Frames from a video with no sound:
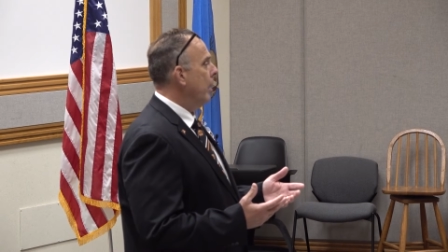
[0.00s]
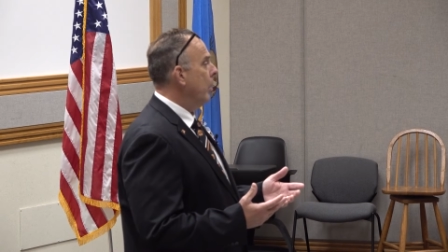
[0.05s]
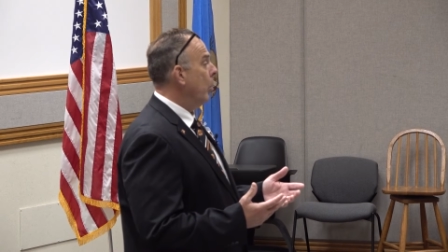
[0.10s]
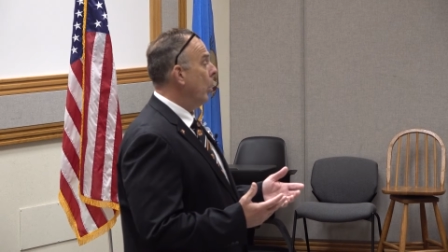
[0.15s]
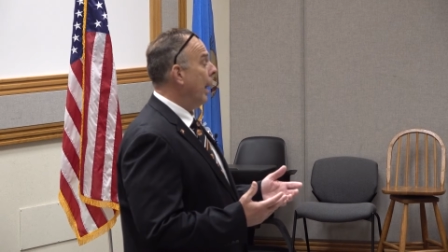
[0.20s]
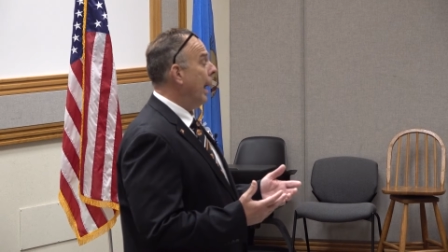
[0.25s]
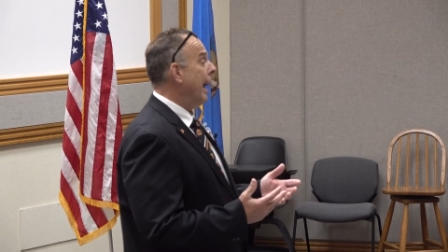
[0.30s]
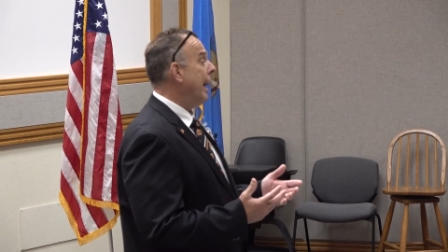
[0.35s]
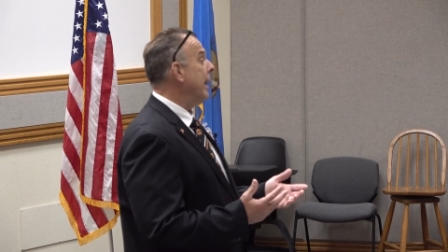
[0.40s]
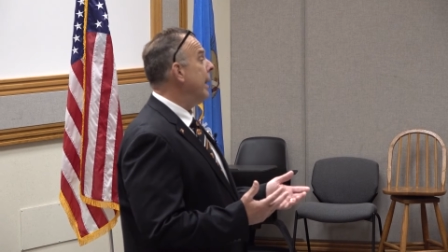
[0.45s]

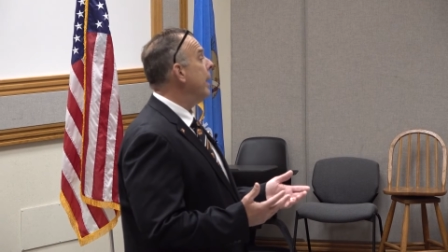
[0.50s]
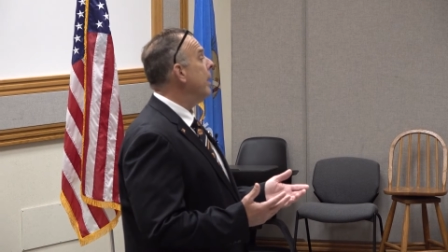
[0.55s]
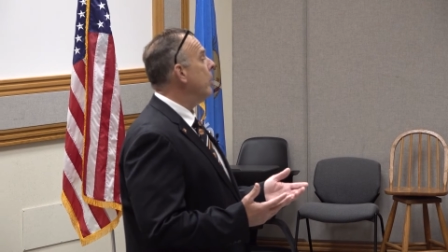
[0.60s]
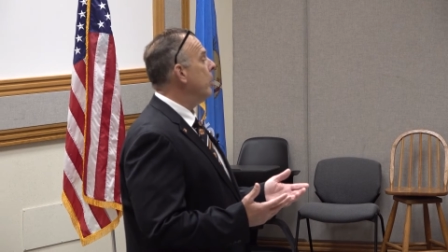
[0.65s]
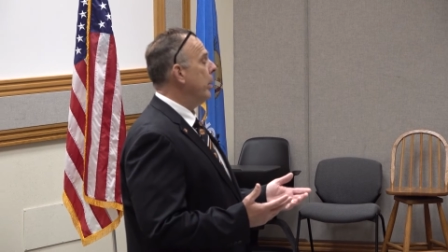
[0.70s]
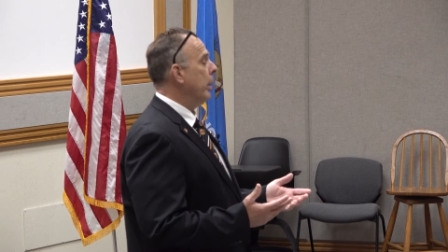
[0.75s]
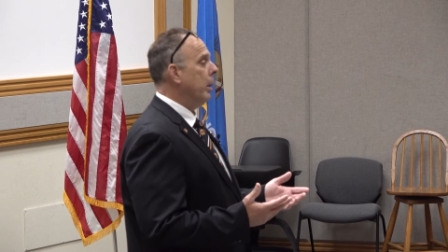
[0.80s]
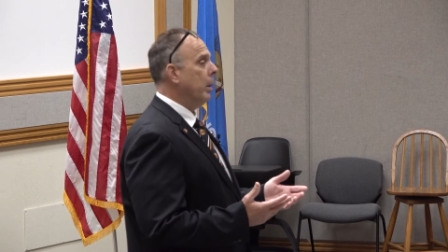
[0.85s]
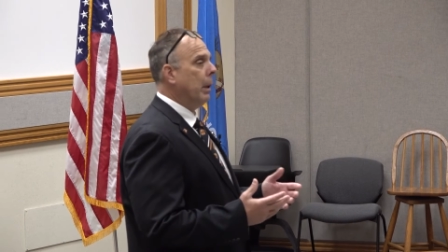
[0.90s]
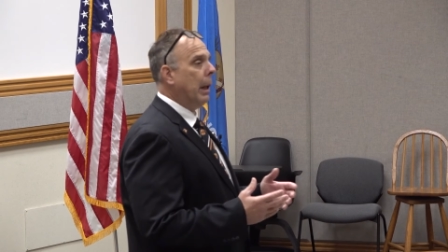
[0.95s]
What I
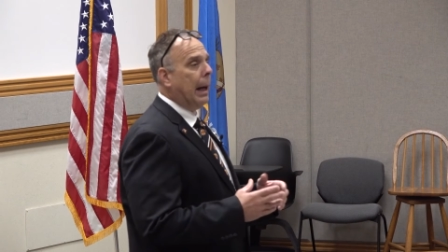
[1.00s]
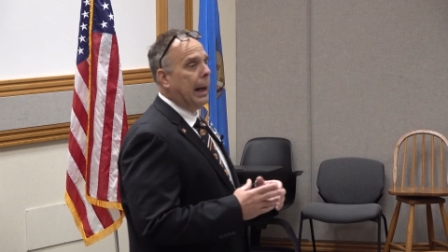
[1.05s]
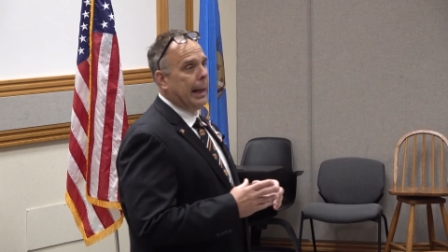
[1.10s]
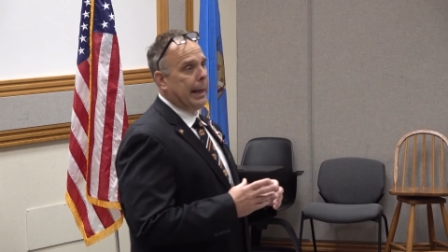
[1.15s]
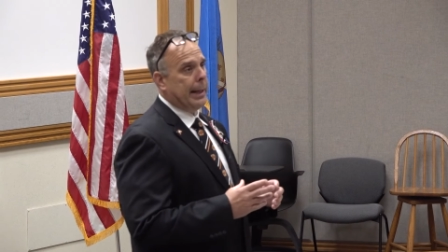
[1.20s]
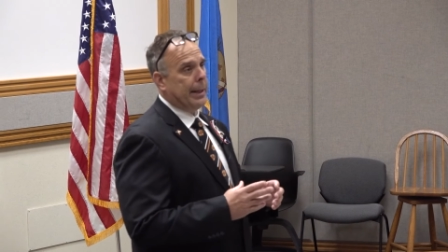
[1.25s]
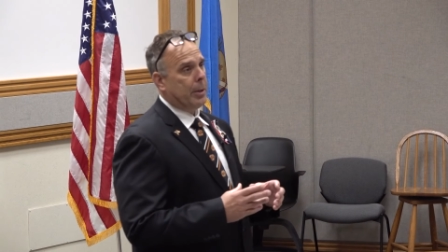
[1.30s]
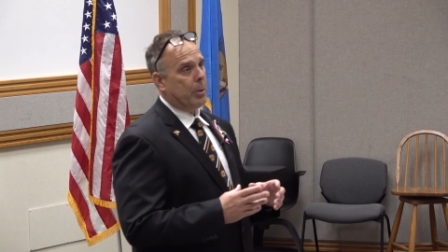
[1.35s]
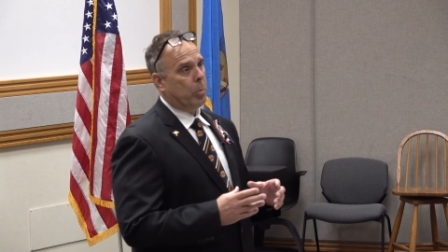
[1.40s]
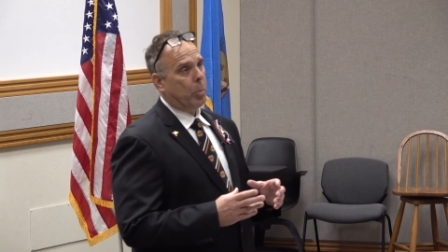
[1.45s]
didn't
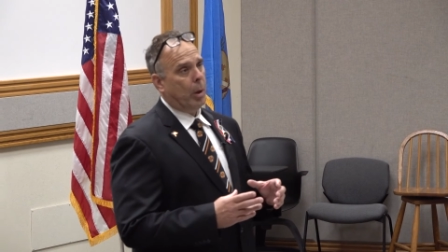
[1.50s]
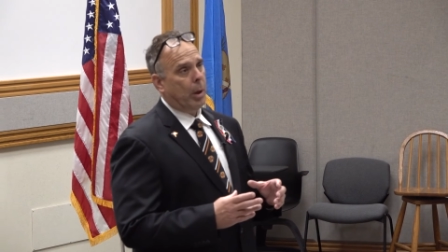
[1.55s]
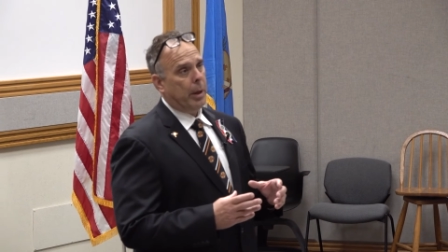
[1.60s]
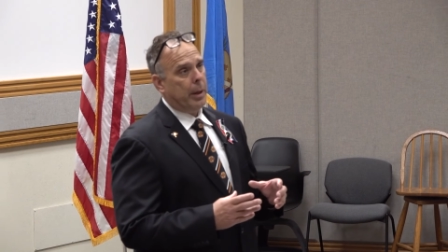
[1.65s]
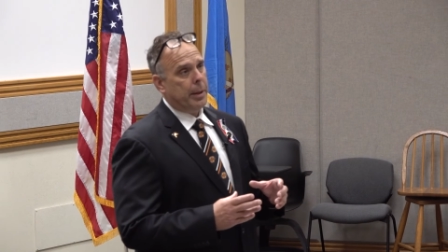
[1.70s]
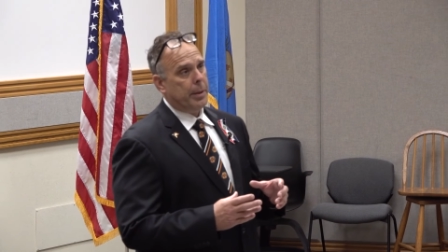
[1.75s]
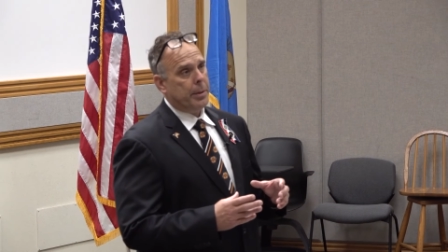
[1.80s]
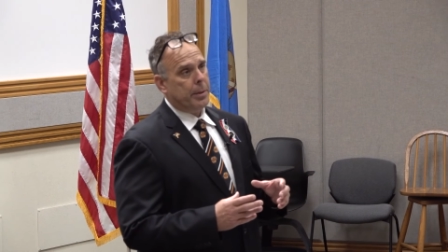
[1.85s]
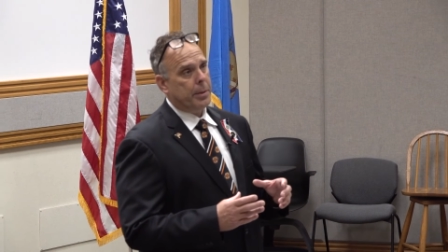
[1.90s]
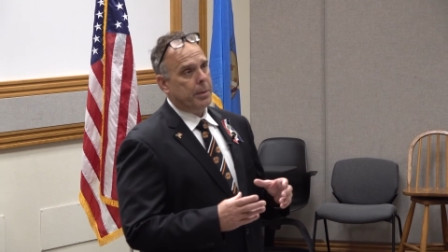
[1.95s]
realize
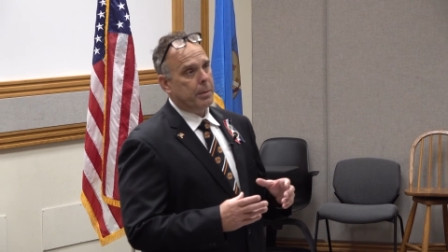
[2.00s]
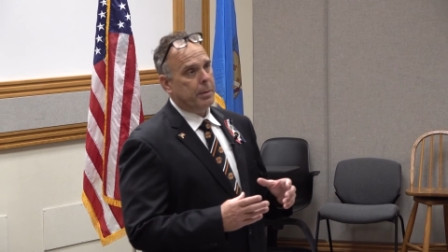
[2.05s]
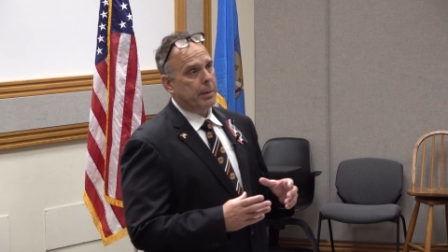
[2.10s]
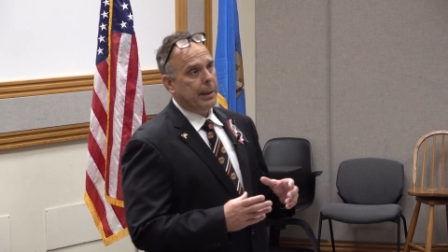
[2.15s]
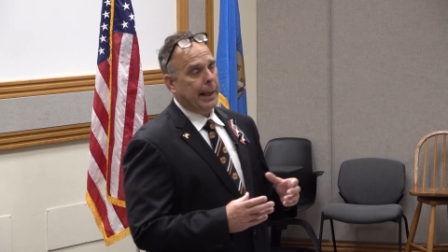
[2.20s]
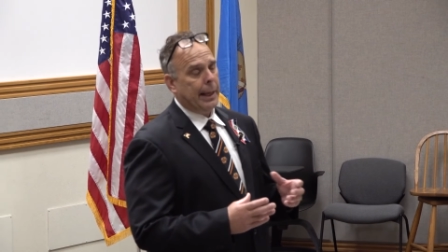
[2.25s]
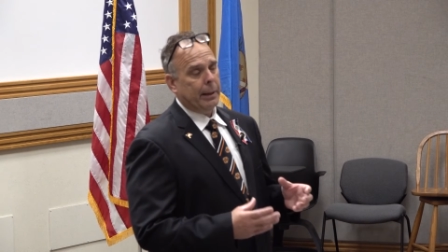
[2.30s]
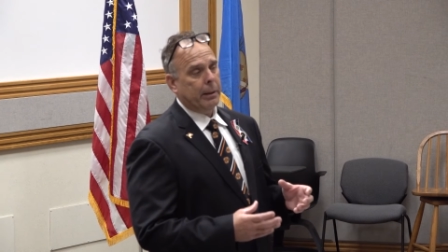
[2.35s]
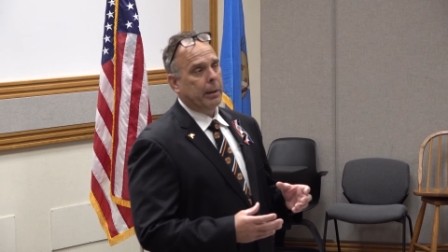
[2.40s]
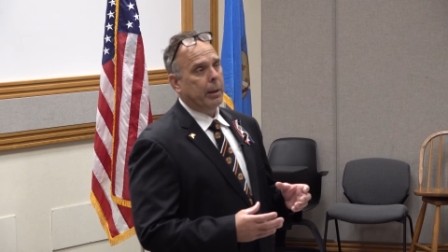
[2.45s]
was
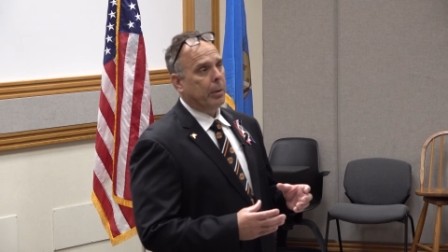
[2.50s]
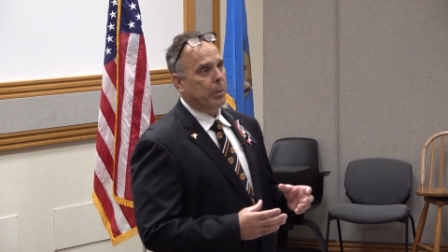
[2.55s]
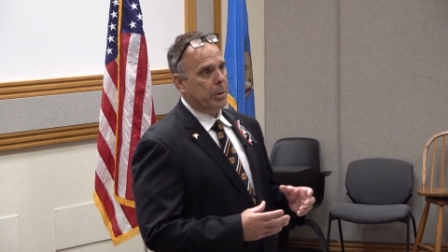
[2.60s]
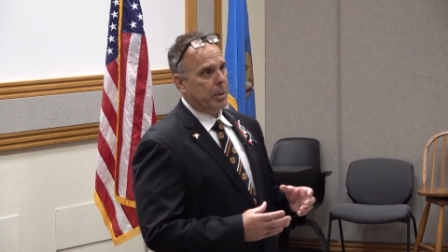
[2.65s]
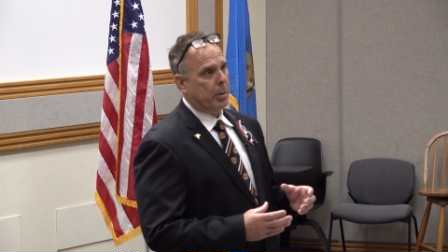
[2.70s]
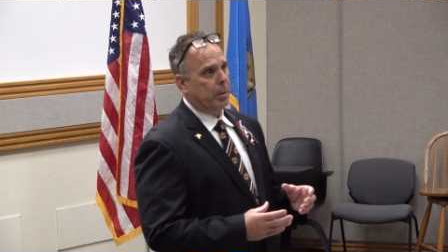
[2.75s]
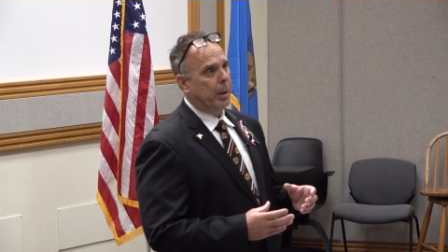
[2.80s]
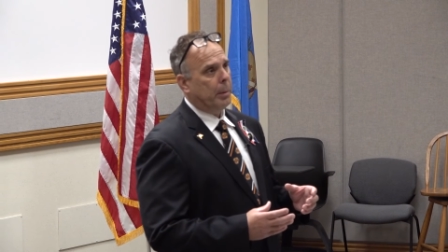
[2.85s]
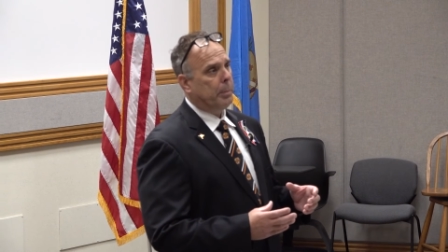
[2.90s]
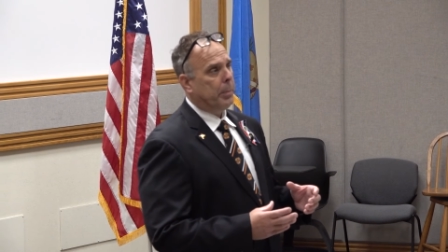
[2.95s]
that little
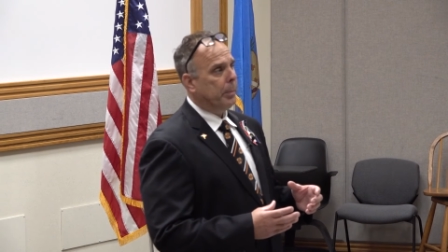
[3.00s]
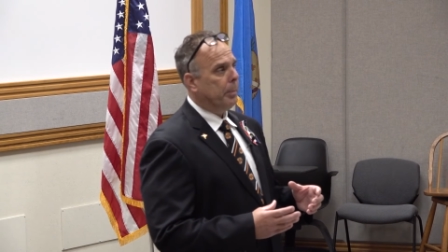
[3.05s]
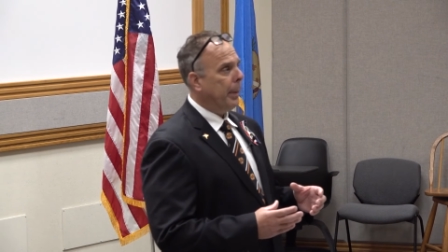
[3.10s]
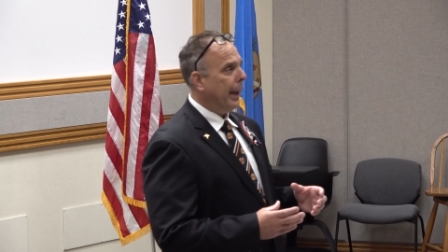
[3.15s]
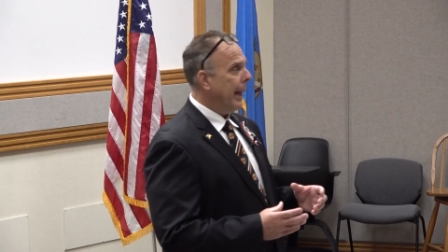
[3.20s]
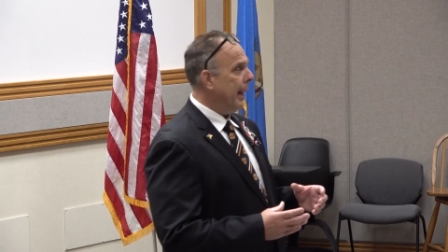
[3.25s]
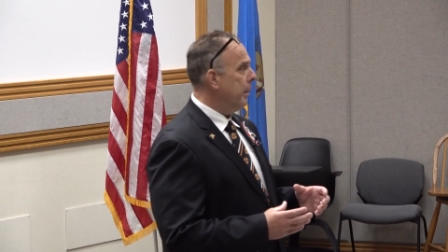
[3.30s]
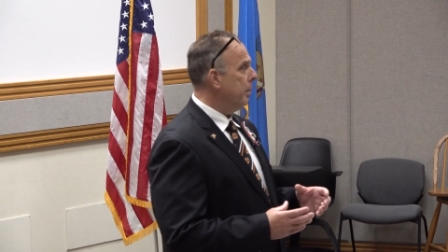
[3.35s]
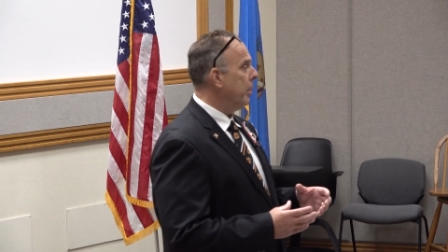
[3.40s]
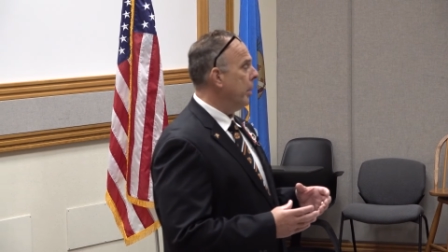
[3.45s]
slip of
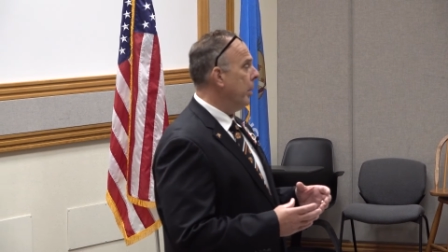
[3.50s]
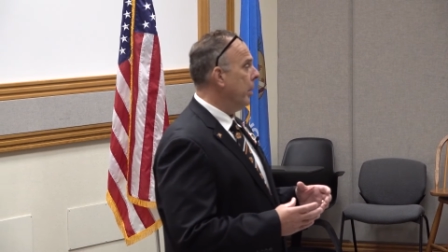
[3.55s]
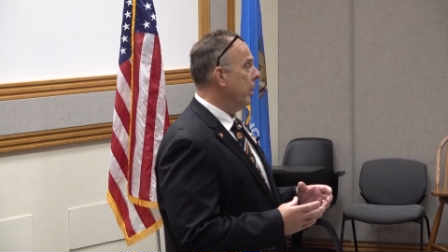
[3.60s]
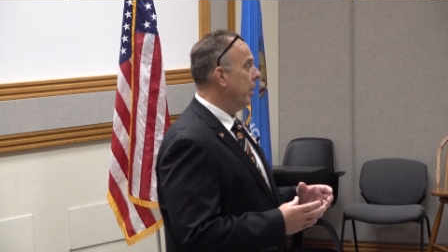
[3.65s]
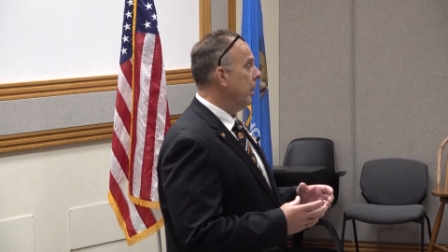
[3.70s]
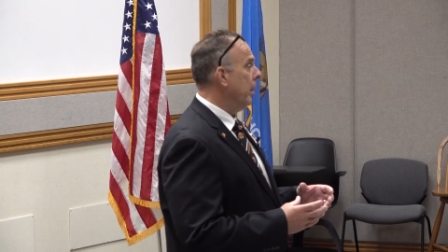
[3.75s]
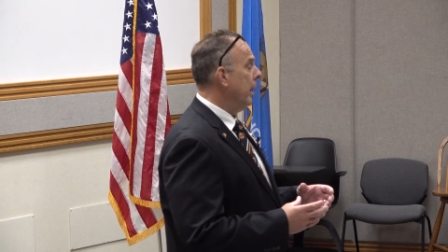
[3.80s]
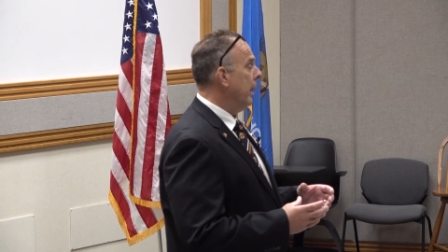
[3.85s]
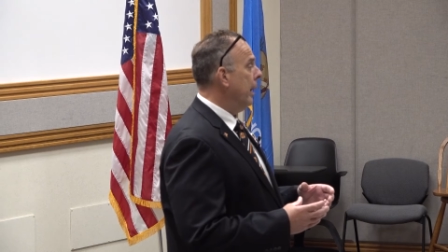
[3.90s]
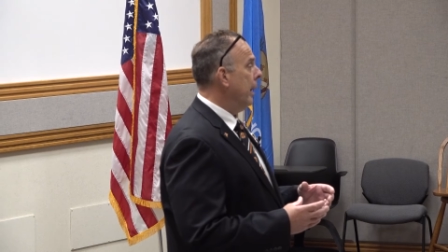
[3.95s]

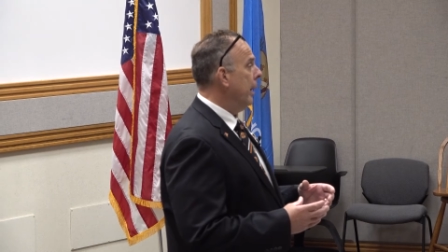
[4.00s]
paper